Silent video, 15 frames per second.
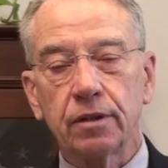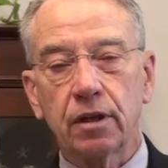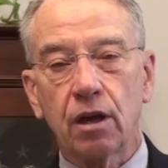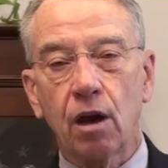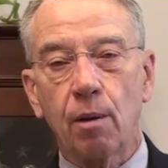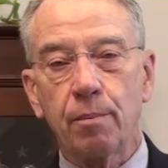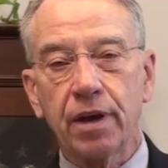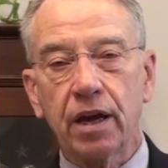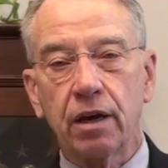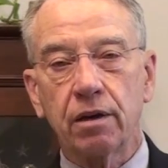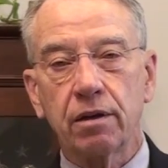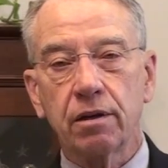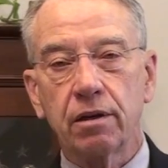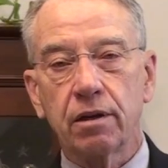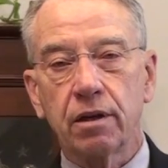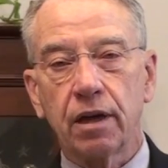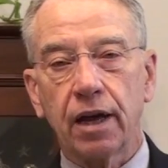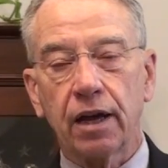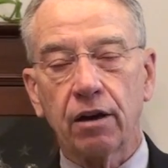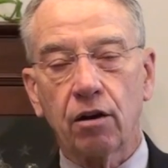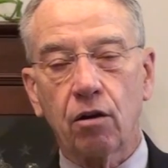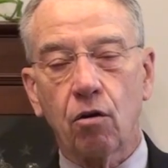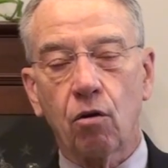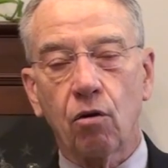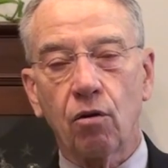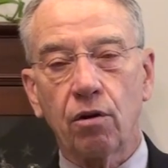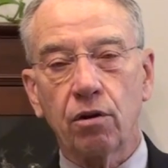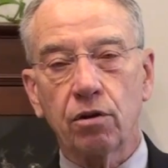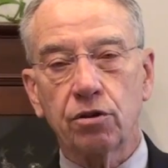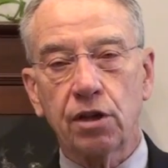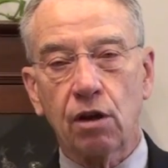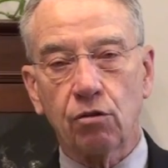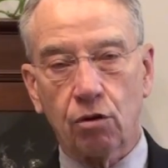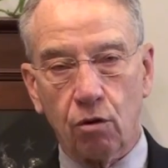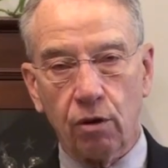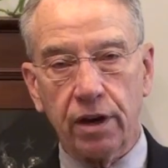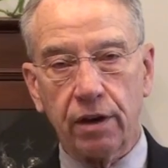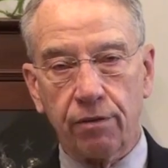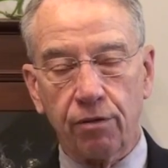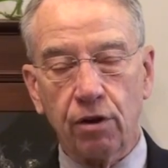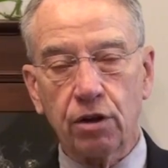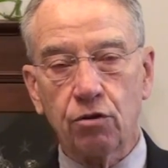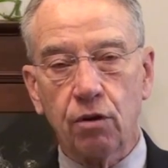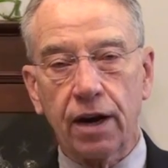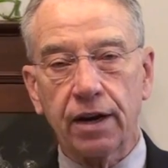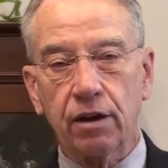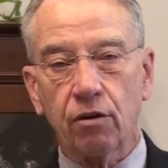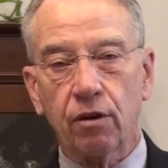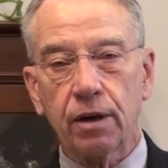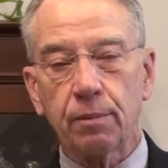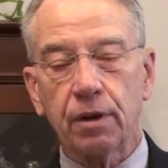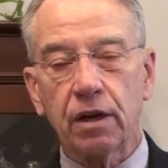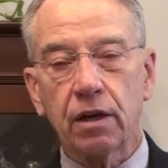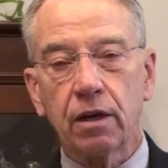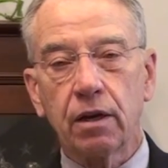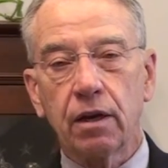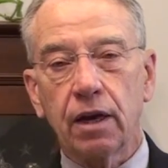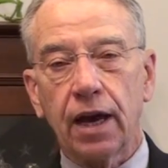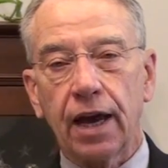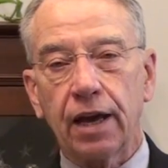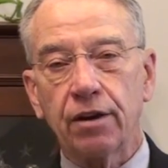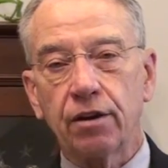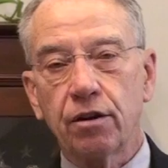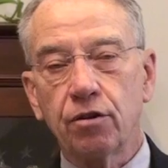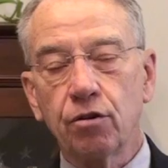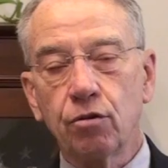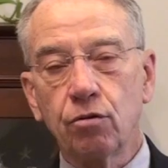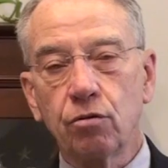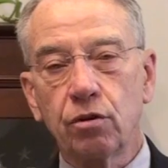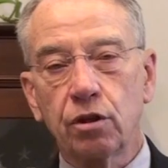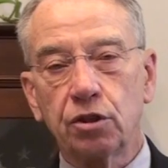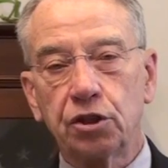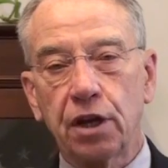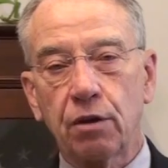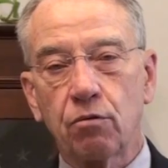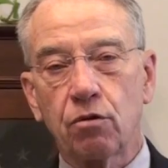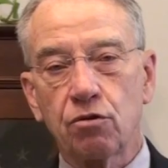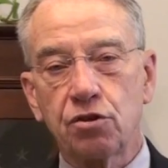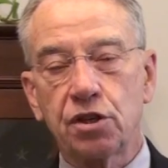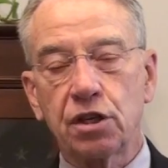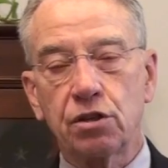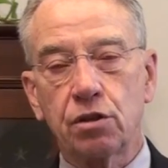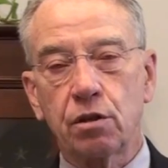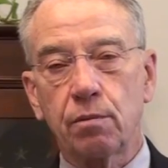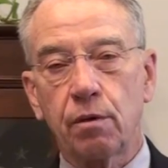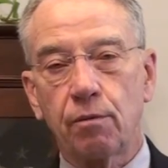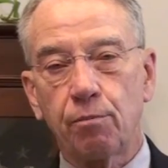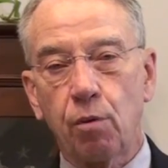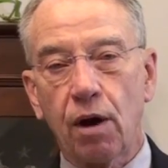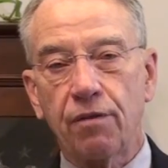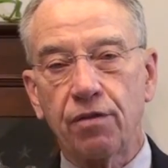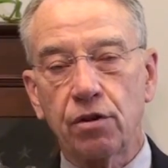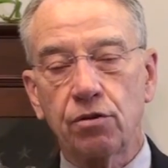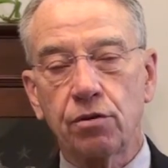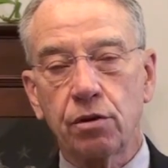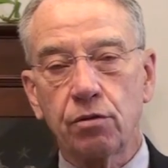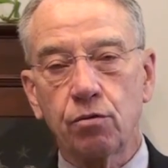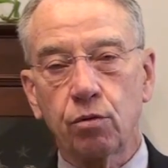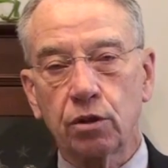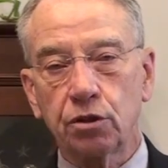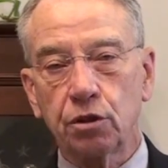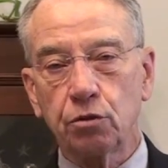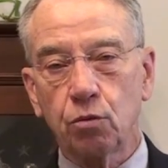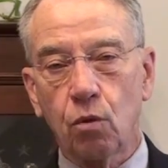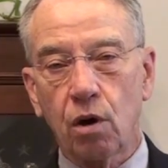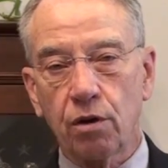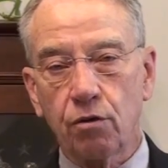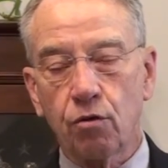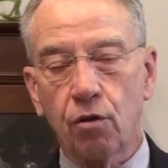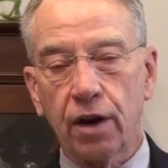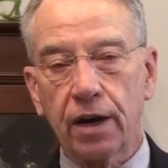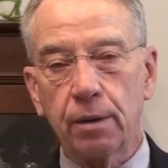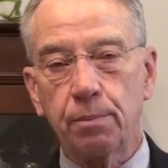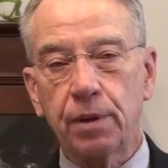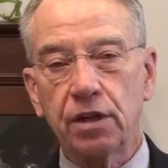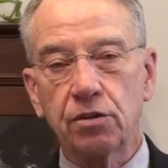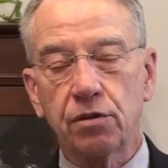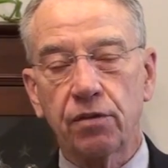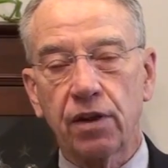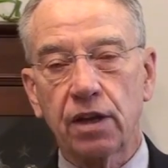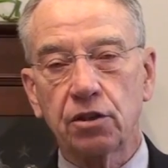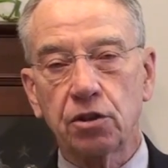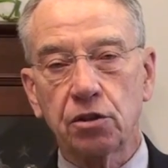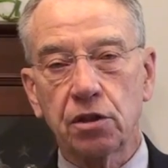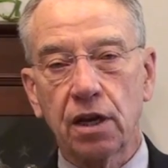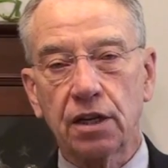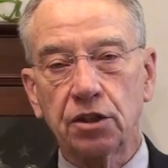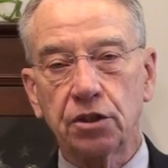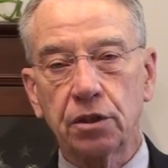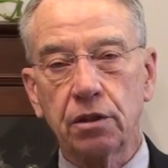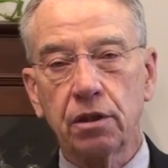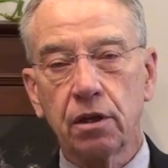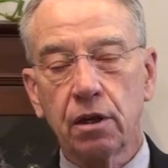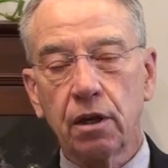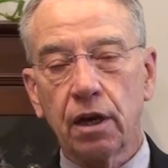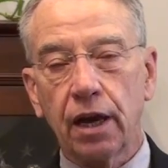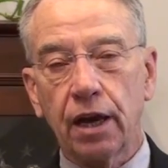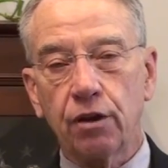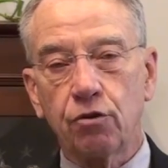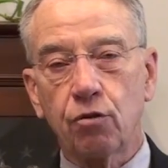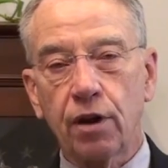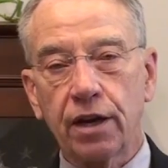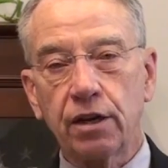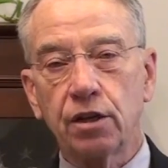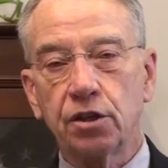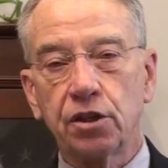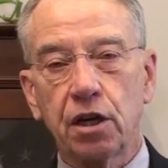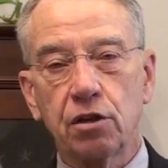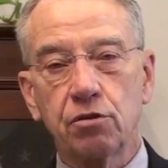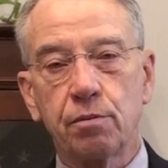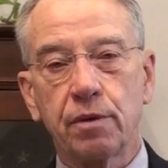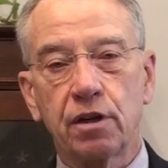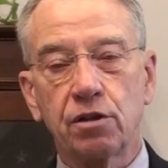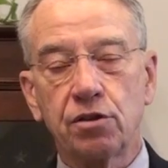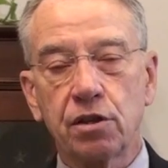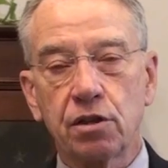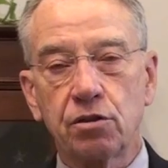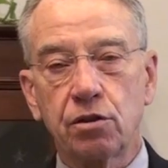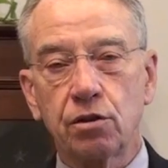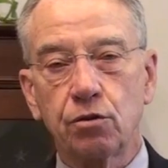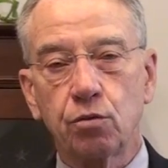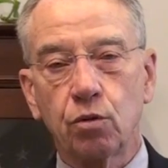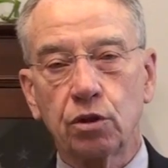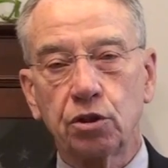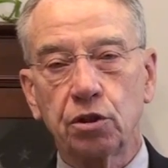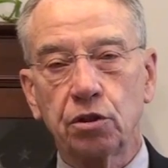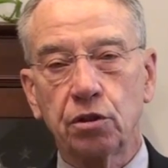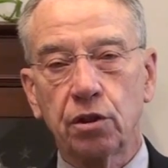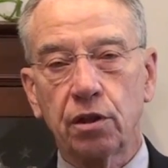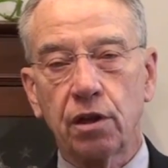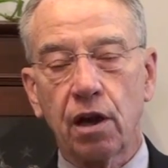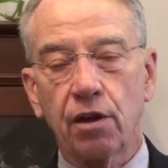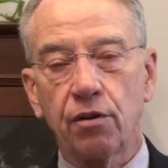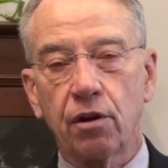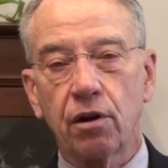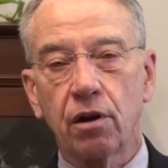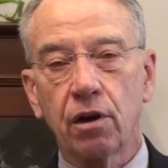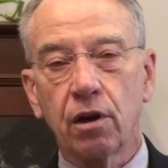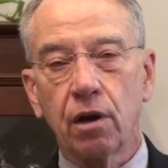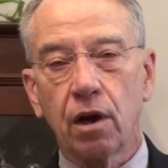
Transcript: Colombia, and South Korea Free Trade Agreement. And to do the general system of preferences, which is one trade piece of legislation, and trade adjustment assistance, which is another